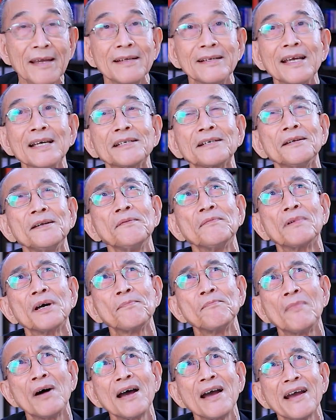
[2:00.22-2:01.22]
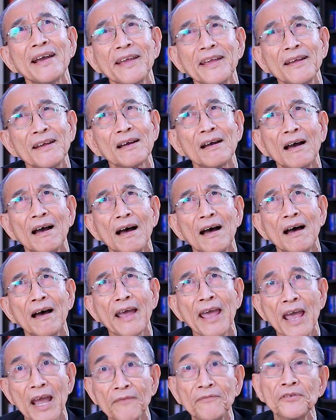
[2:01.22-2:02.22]
Yes, in my mind,
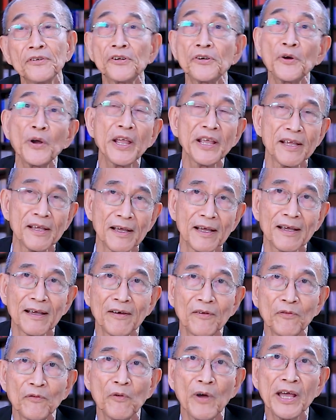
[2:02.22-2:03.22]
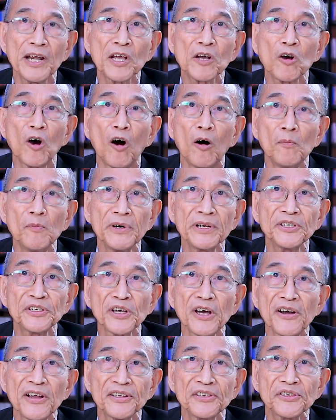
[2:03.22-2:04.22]
I have three very common
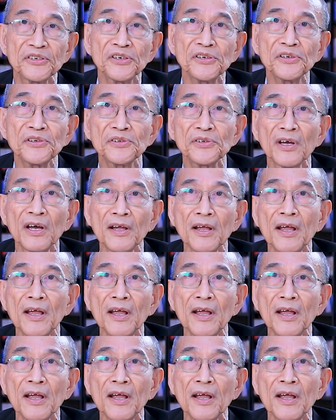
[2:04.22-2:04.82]
challenges